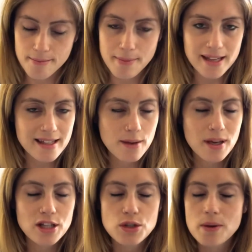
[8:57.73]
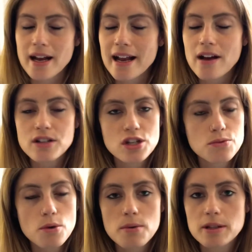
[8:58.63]
best thing we can do right now is
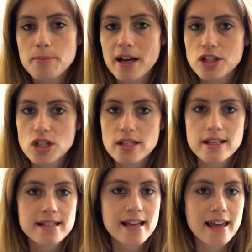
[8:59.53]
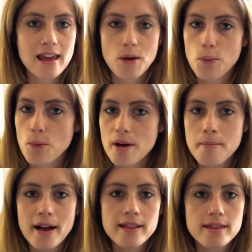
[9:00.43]
just roll with the punches and take it 1
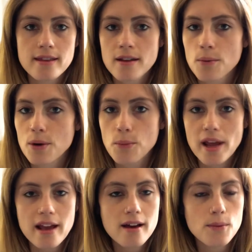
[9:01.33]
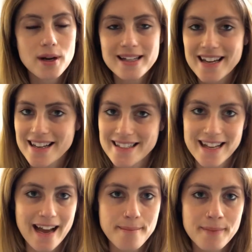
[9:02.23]
month, 1 week, 1 day at a
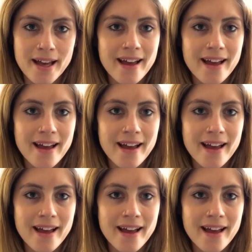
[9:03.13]
time.